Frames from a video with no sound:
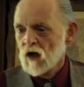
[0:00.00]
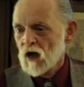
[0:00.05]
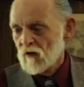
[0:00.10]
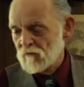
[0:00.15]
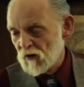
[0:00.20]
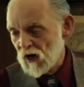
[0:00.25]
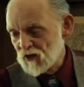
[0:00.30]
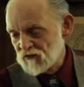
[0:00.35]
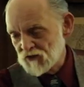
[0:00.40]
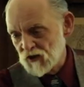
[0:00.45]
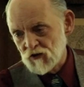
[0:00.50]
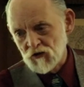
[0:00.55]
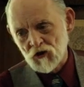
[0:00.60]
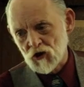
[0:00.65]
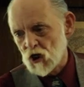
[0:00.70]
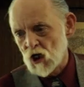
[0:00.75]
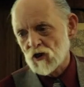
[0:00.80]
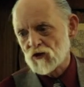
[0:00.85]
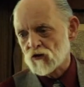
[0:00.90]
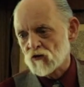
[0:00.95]
If I said
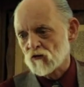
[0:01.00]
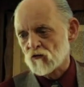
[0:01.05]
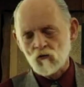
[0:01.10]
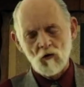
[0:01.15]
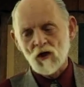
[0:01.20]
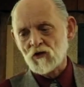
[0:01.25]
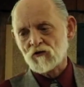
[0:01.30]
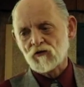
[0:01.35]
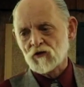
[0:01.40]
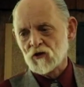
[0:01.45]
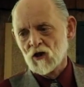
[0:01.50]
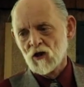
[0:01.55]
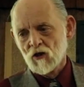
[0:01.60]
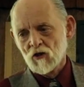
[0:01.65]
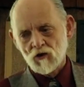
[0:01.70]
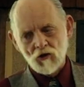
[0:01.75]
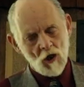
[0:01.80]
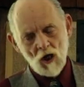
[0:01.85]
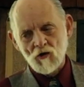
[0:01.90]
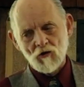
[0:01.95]
trust, trust
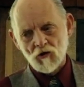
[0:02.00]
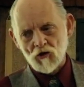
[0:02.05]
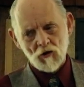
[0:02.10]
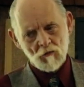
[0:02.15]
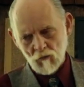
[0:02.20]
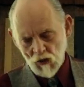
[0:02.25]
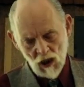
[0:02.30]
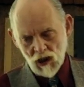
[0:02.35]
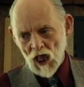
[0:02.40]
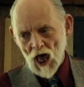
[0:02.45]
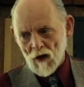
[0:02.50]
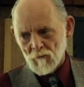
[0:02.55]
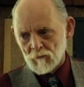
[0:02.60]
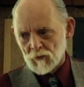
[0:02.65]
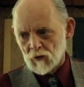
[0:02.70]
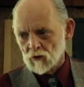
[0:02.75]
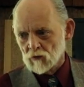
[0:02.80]
John Schmidlap,